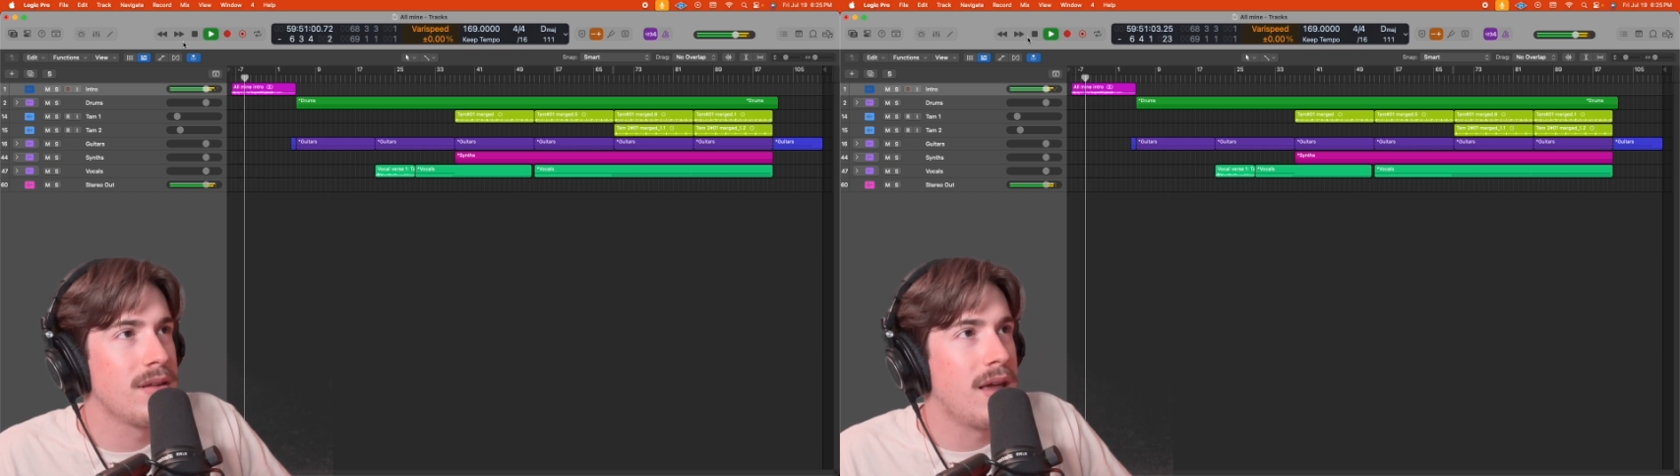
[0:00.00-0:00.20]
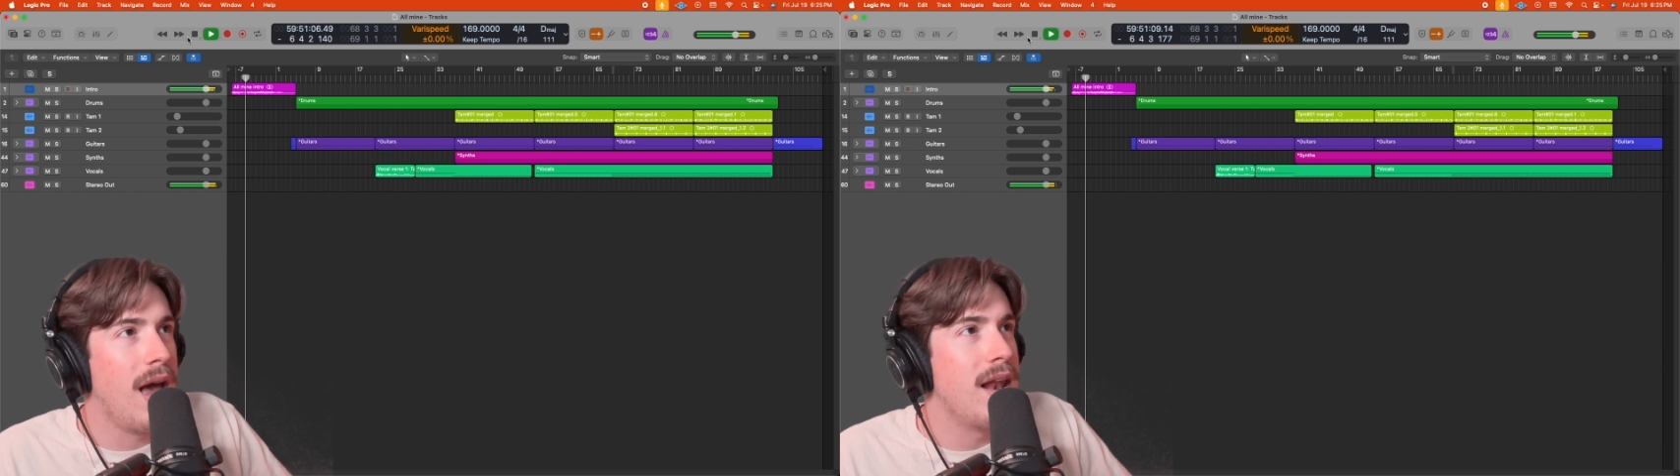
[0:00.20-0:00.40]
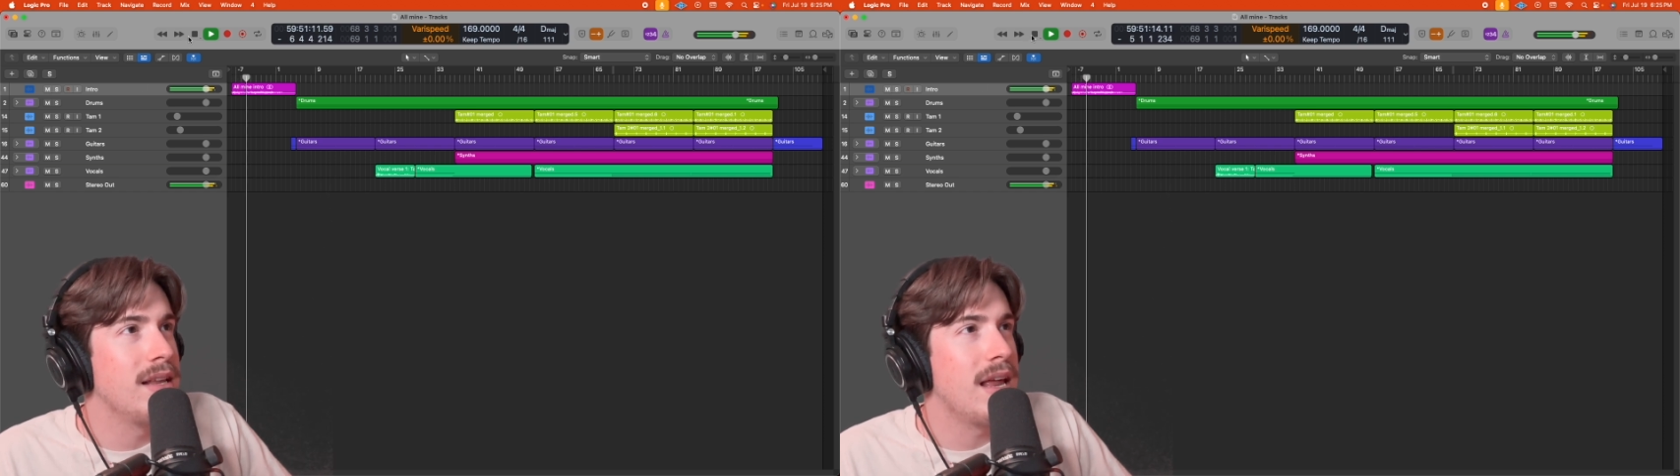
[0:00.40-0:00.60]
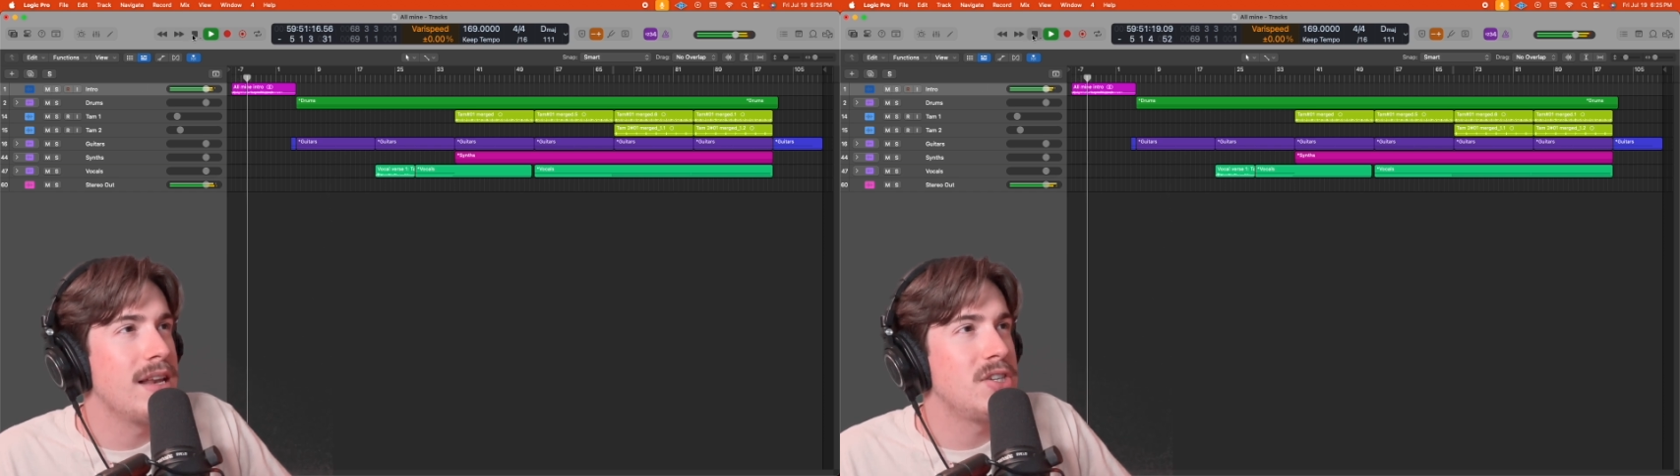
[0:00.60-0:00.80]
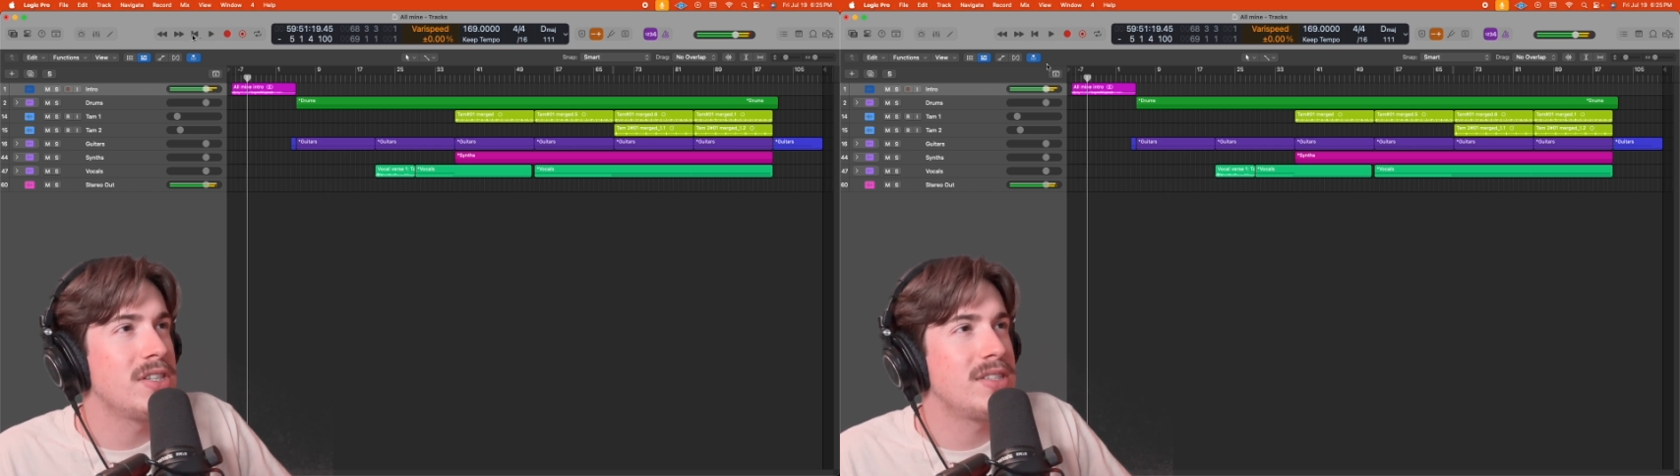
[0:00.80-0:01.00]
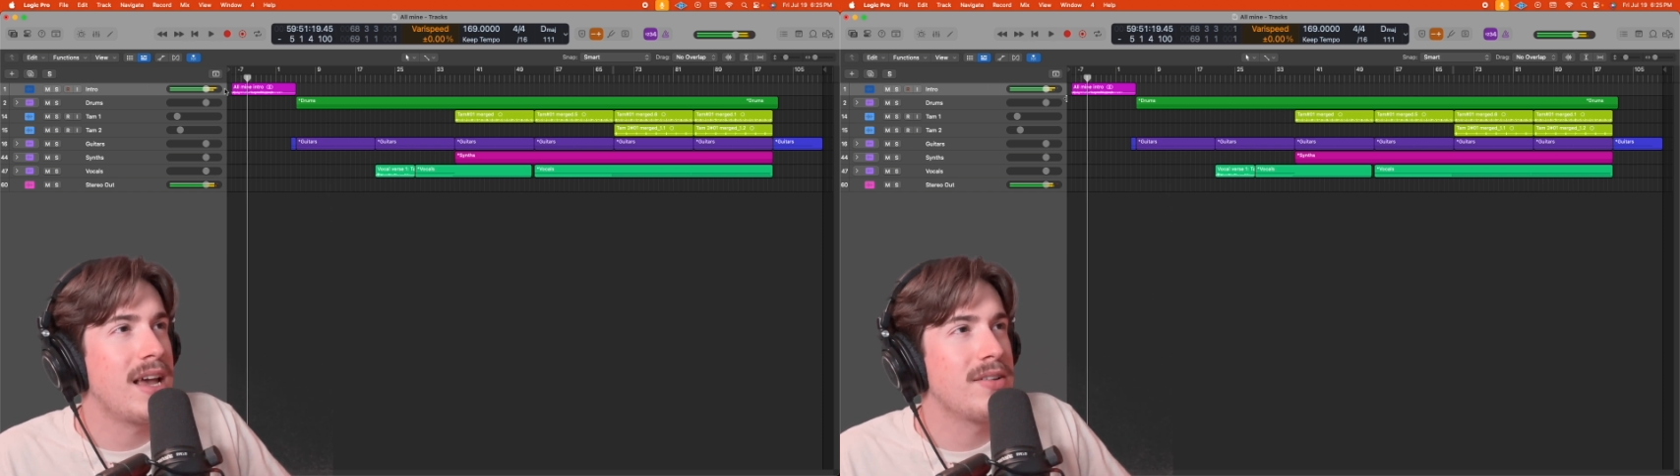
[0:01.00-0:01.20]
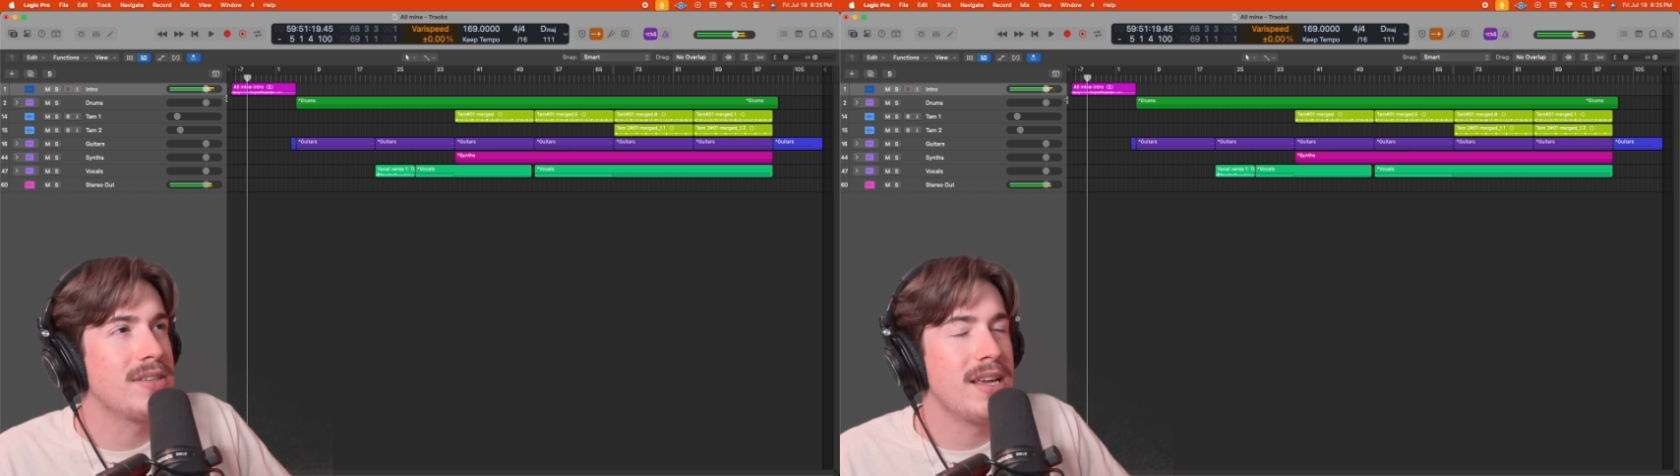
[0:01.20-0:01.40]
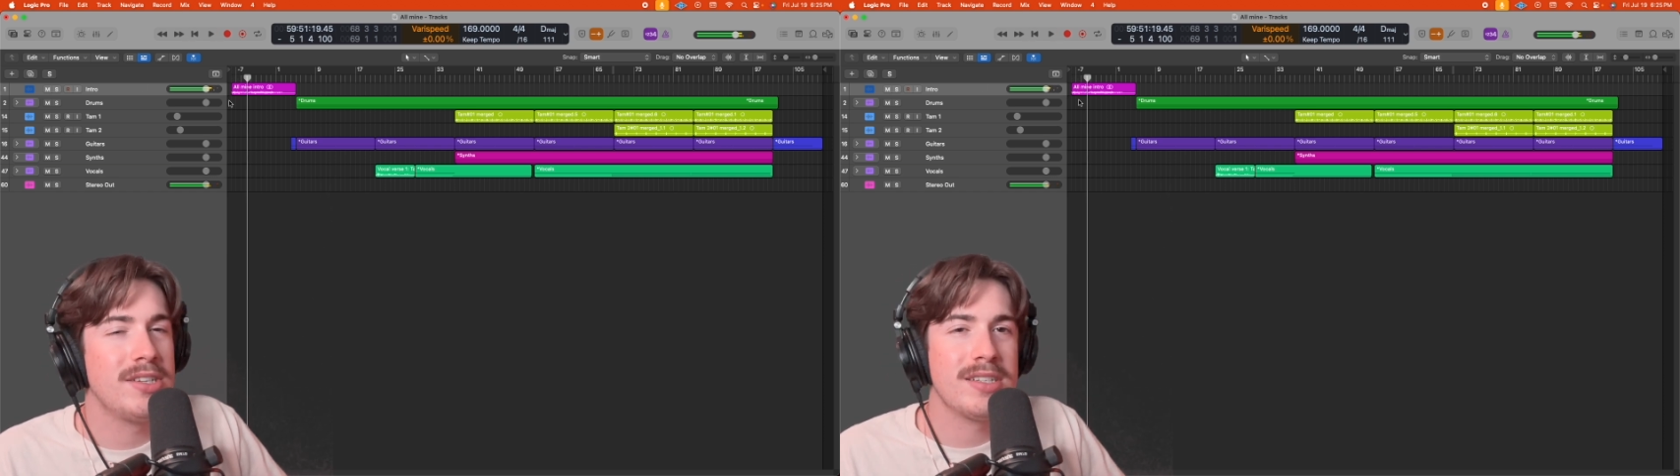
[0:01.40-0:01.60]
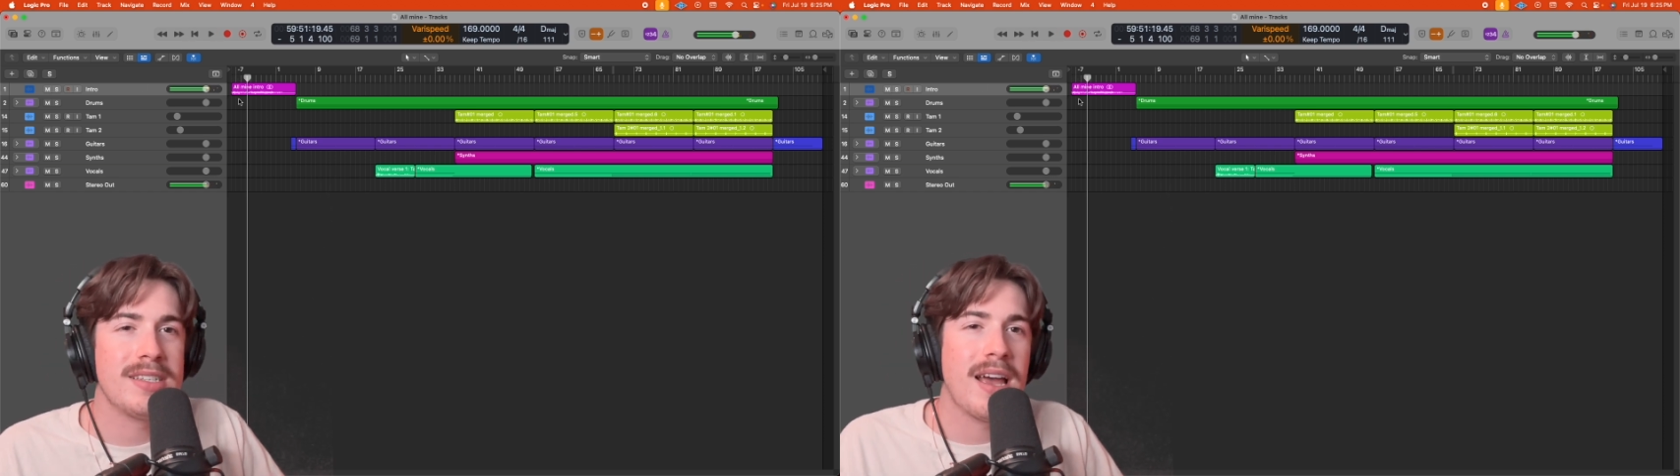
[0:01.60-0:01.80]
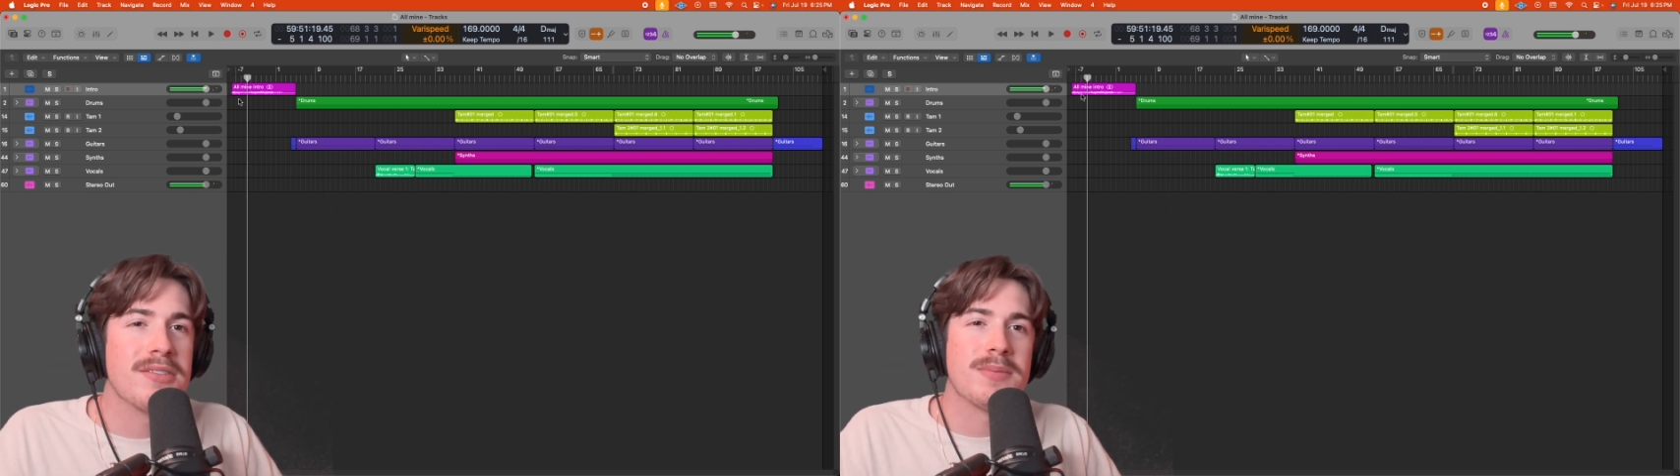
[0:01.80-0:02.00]
and it just
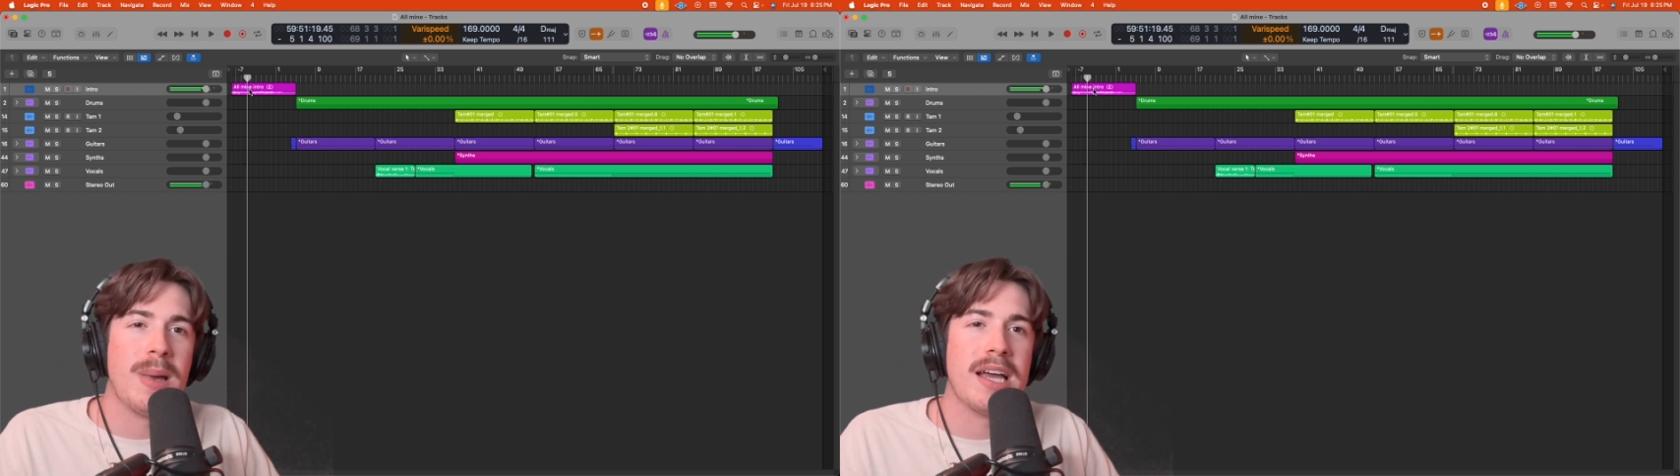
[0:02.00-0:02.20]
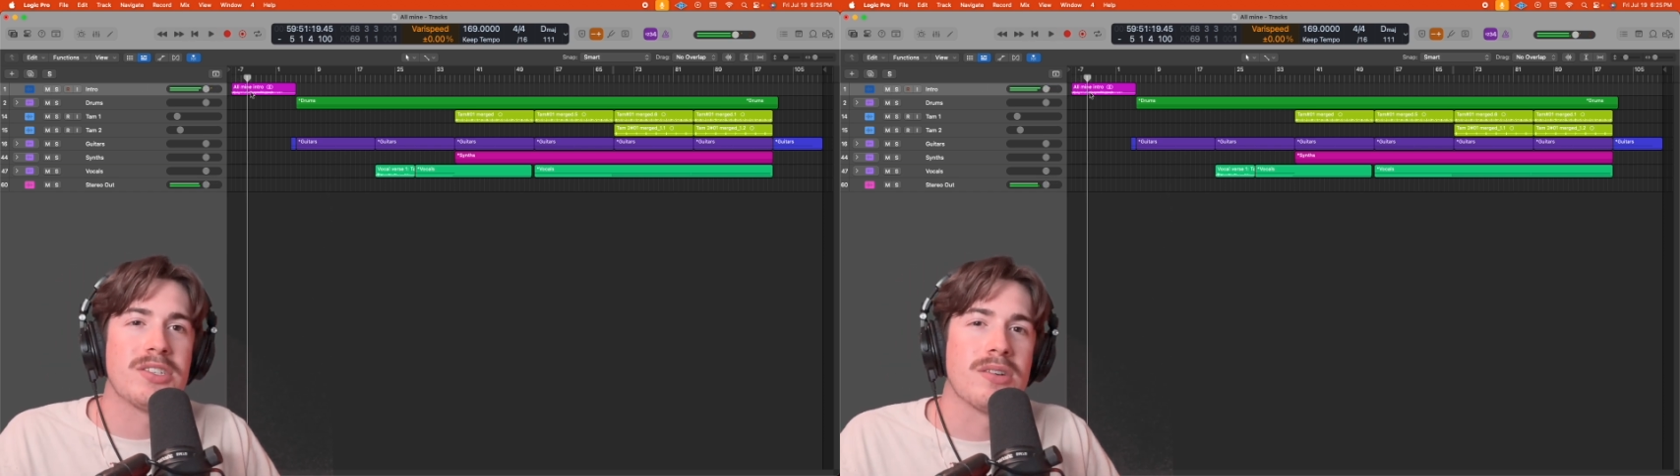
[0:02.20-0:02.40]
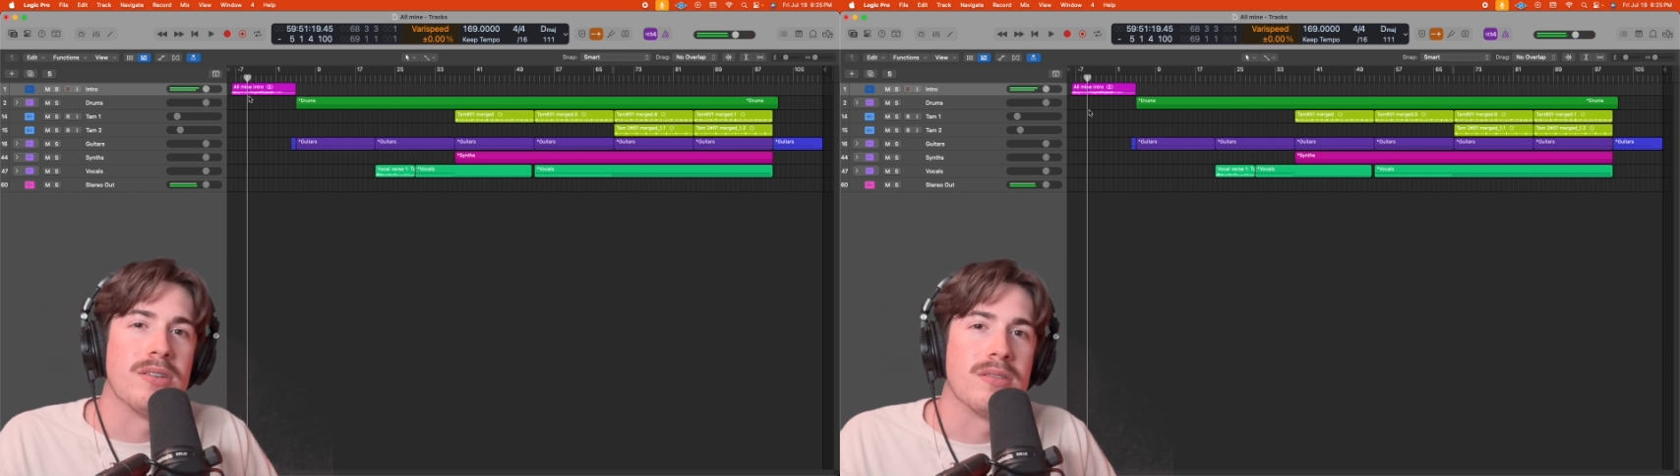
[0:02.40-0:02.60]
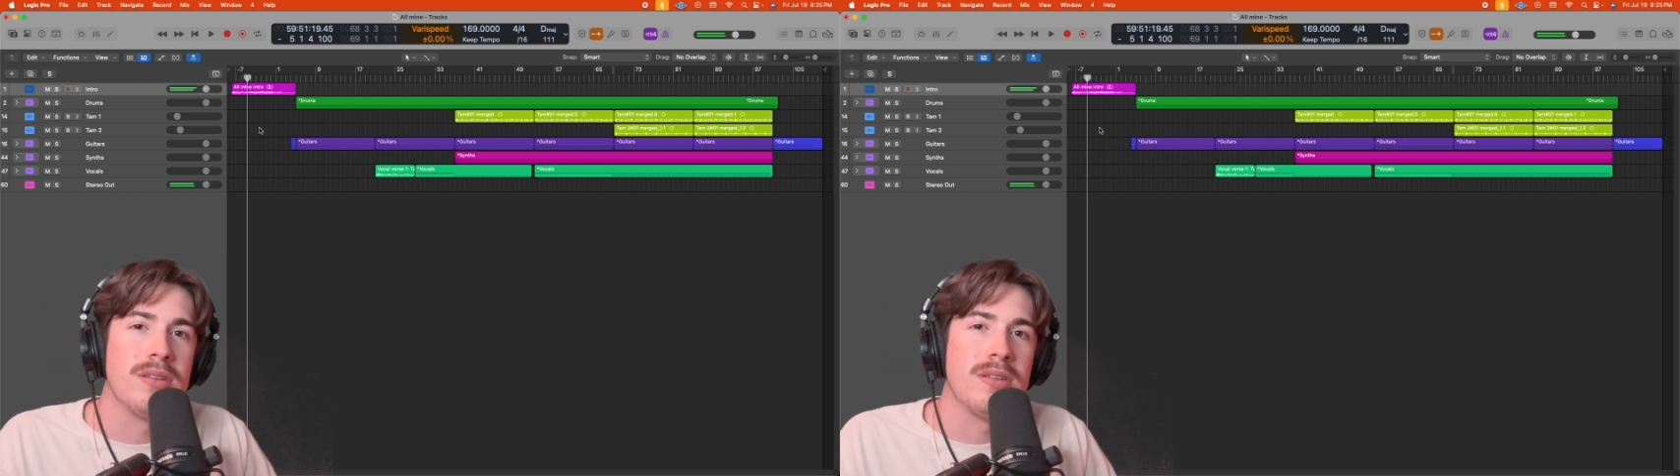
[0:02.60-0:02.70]
sounds magical,